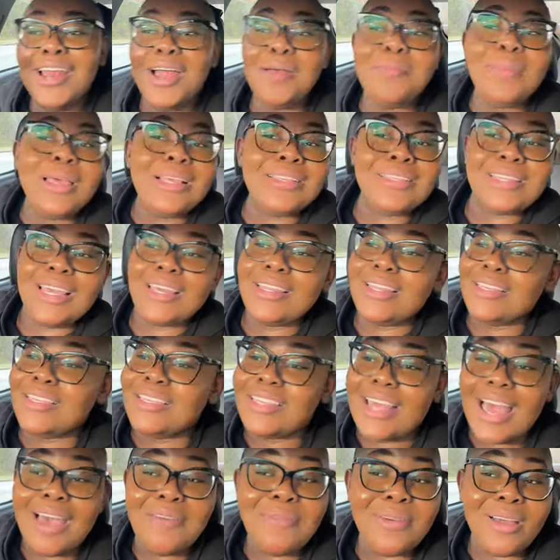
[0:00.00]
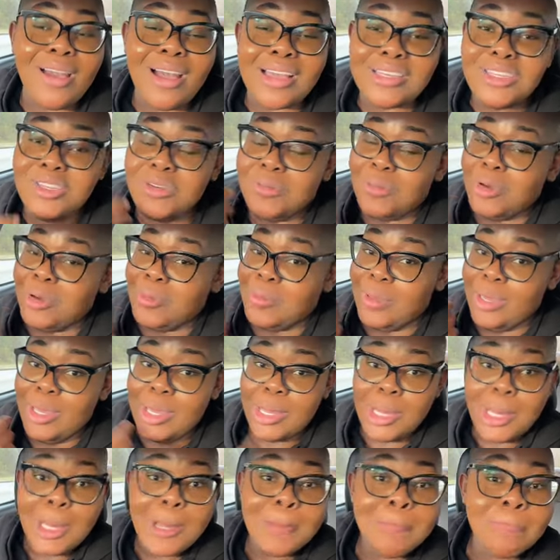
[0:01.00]
No, I'm not saying this to have a gotcha
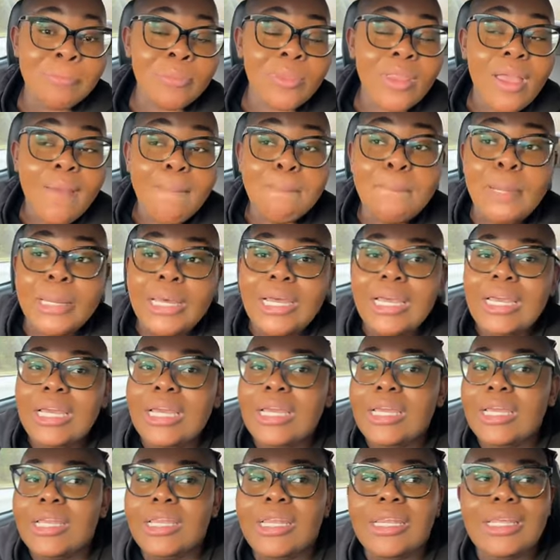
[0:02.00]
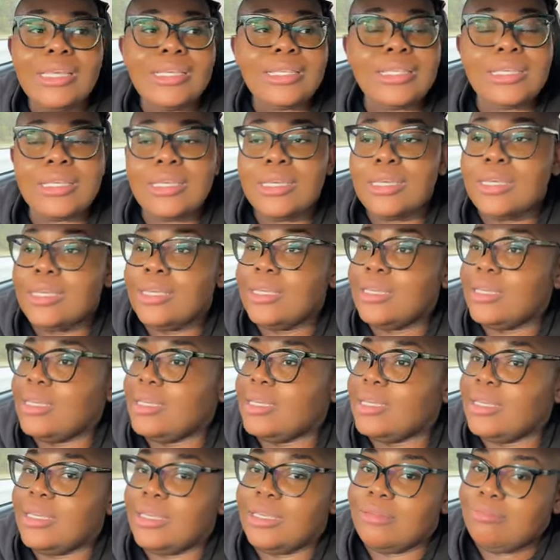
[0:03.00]
moment. But listen,
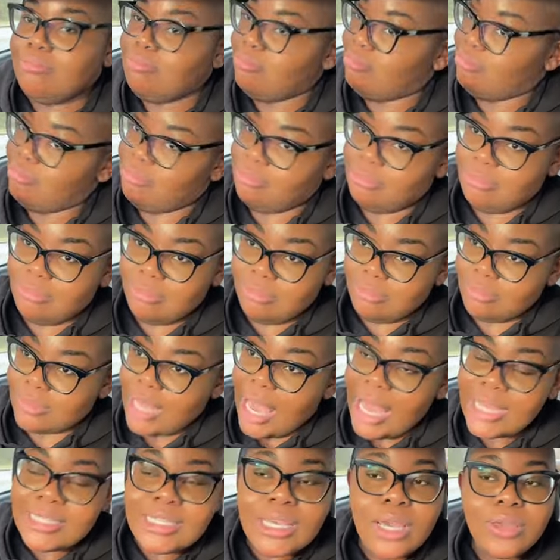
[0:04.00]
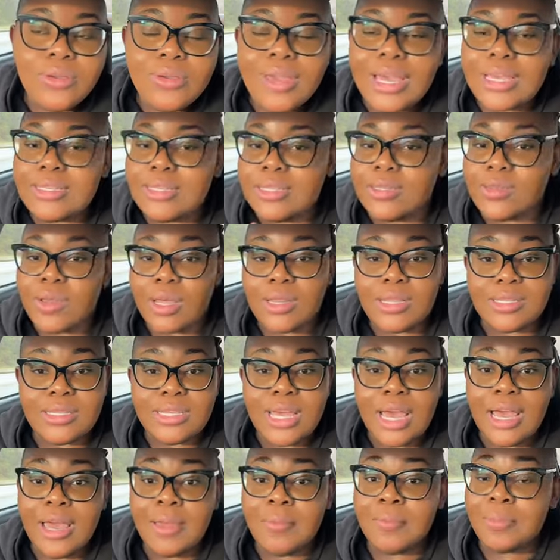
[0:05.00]
I tell you guys this all the
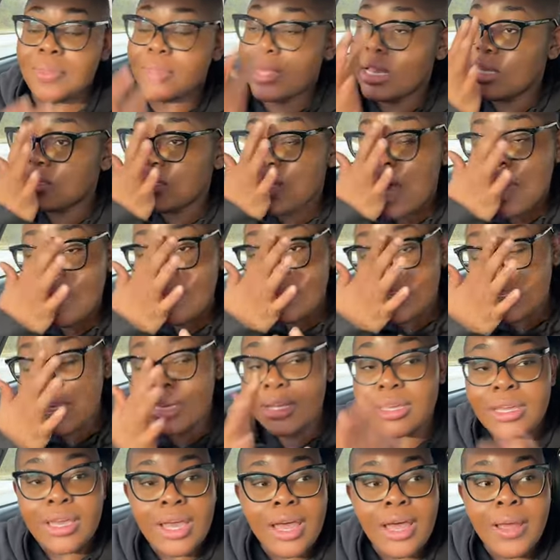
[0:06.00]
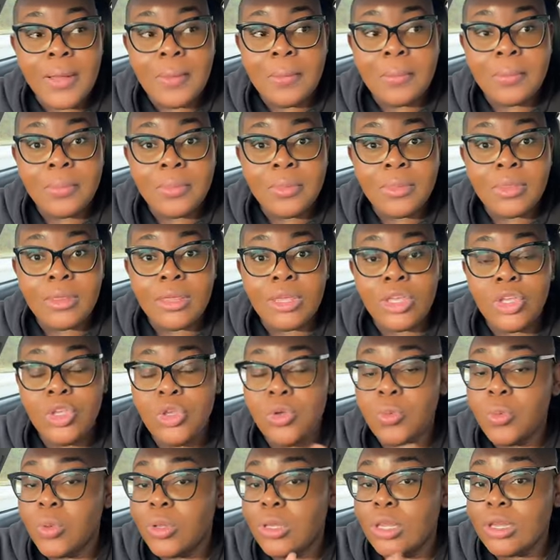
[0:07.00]
time. A time is going to come.
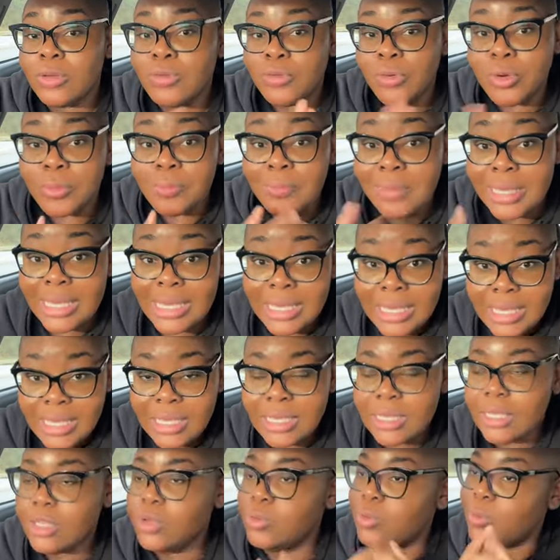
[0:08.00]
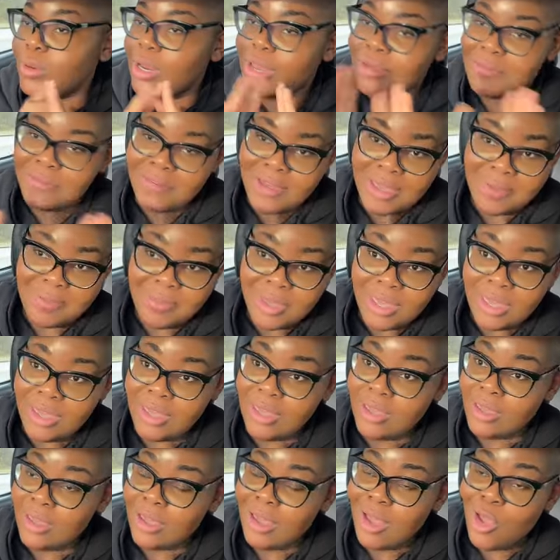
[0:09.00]
You will look for me. You will not find
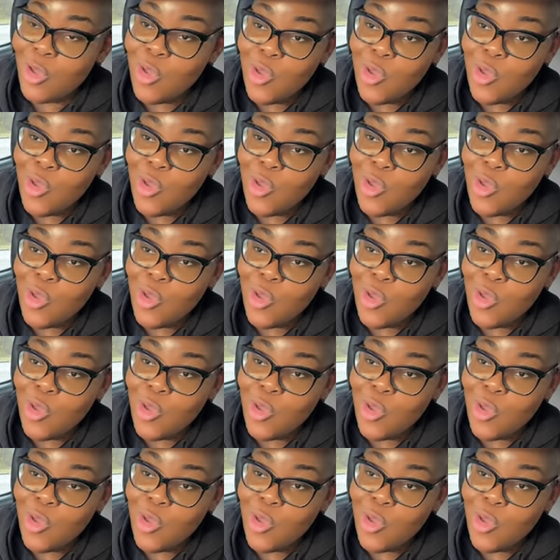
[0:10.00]
me.